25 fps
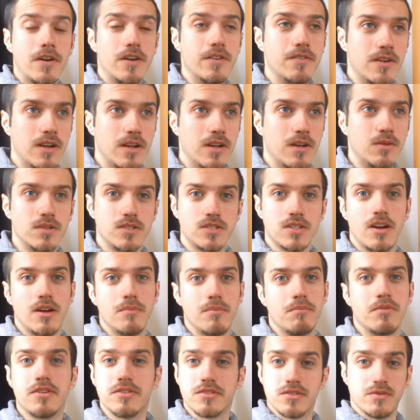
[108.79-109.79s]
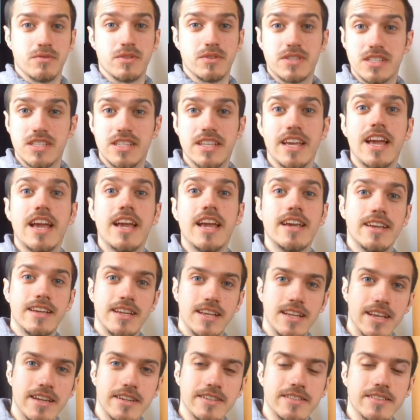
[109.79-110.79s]
very long time because obviously egg
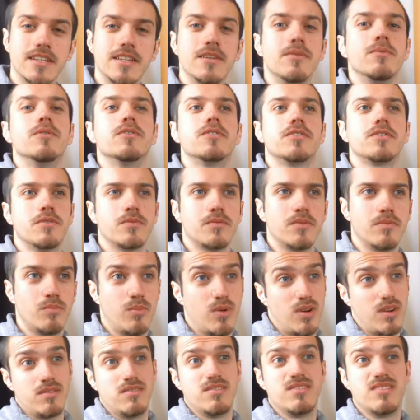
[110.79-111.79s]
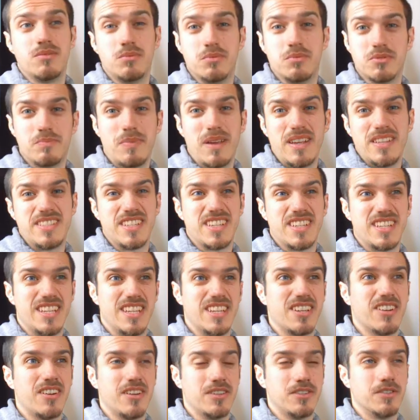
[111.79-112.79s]
collecting was basically
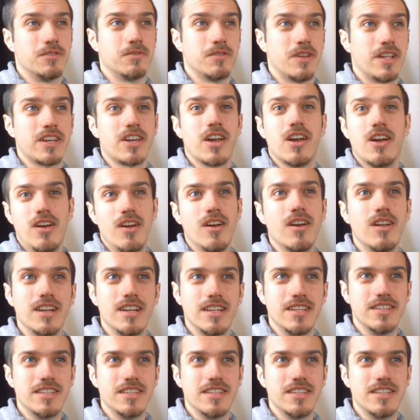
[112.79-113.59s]
kind of like early